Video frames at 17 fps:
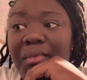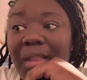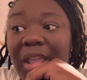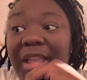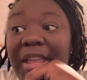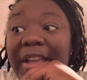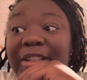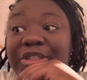
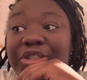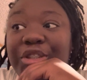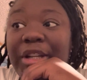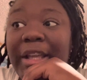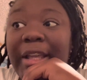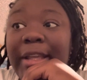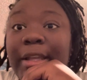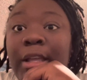
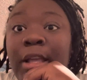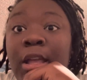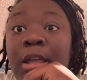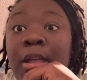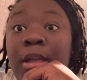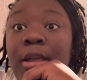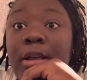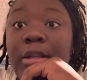yesterday
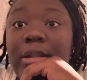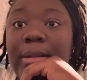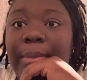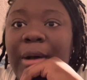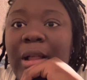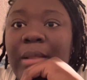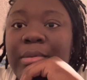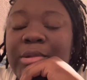the
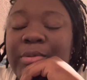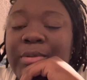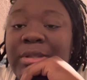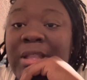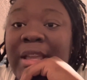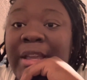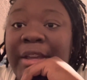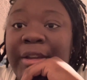polyps was
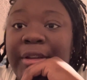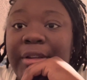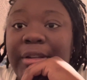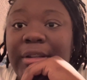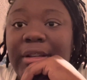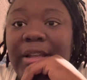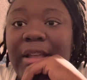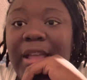there,
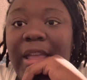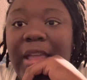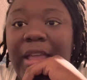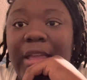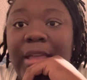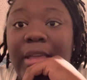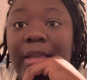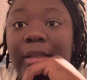
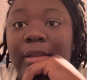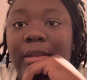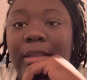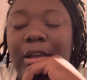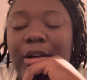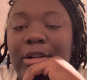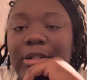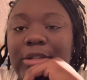and
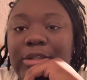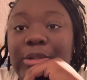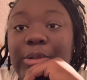there also